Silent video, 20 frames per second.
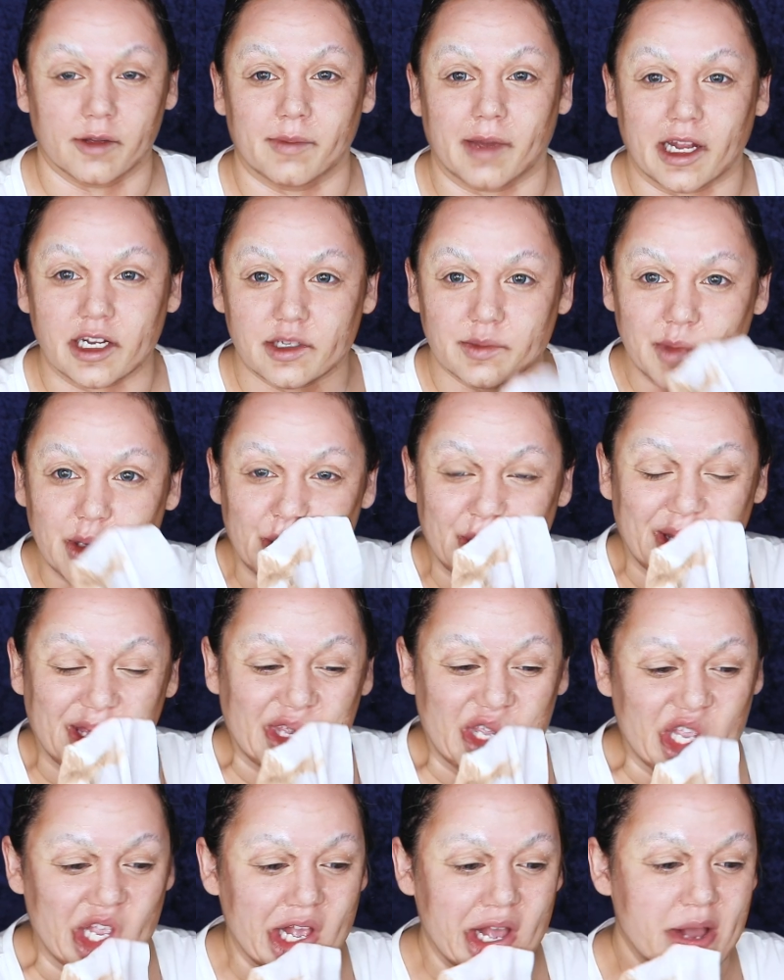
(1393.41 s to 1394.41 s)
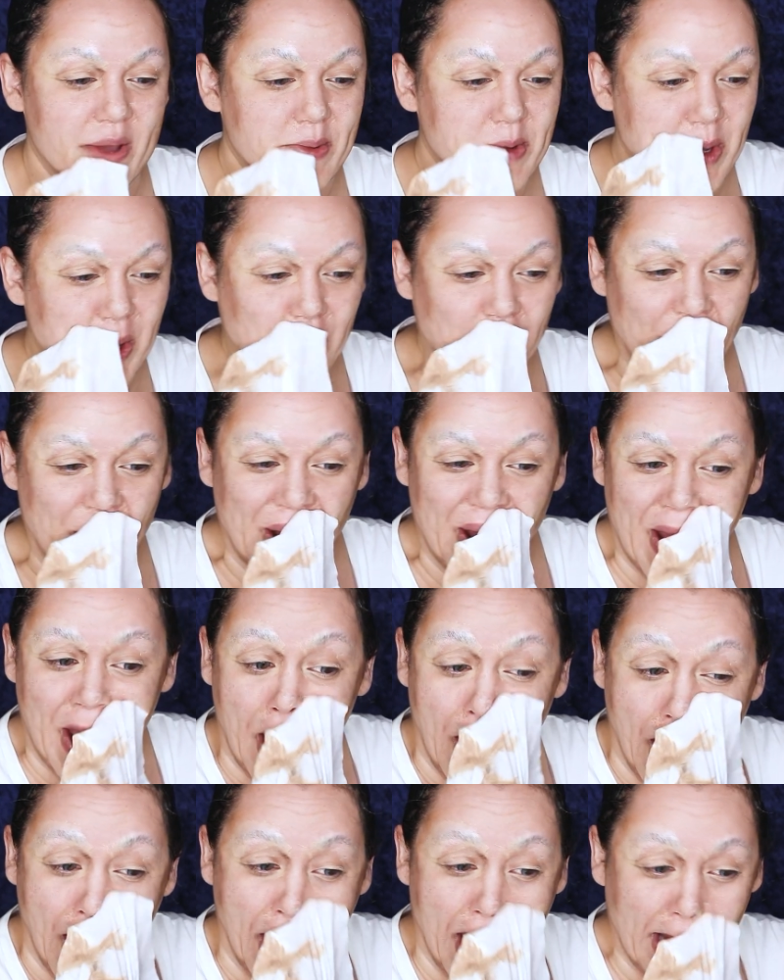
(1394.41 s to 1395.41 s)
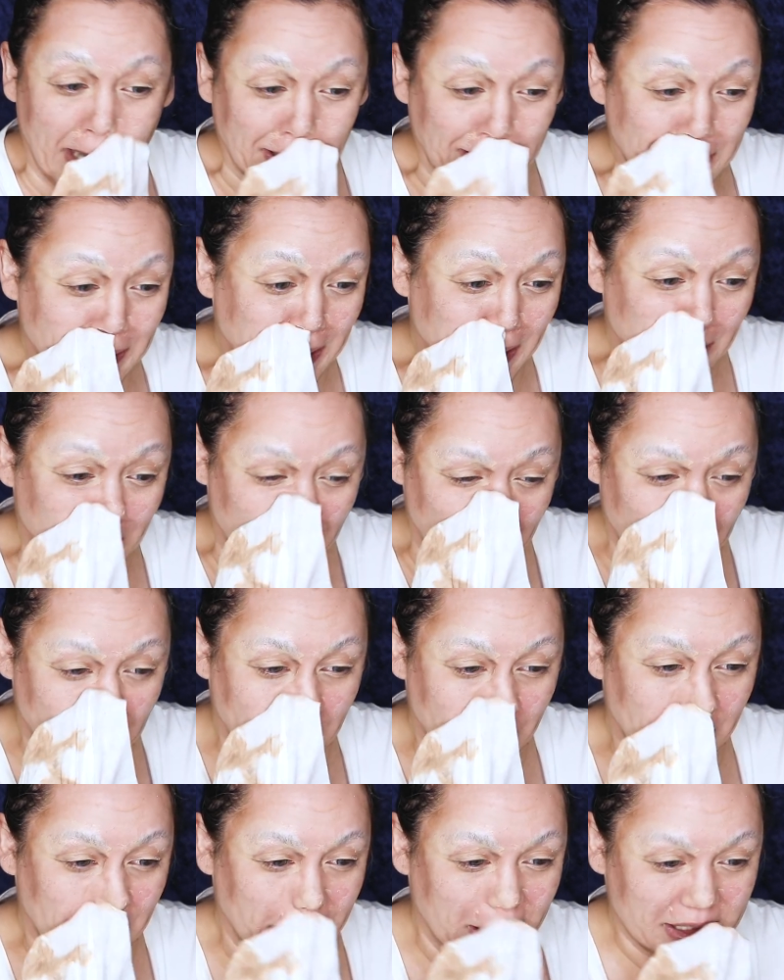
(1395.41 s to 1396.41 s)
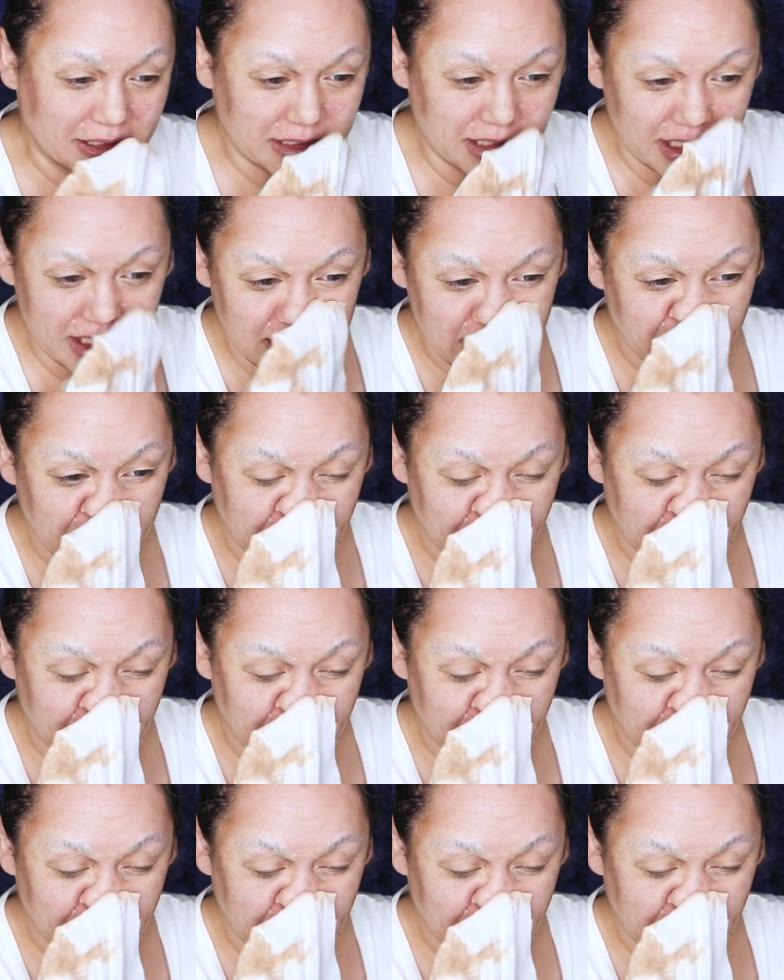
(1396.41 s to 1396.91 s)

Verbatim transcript: Imagine me waking up and scaring Corey like this.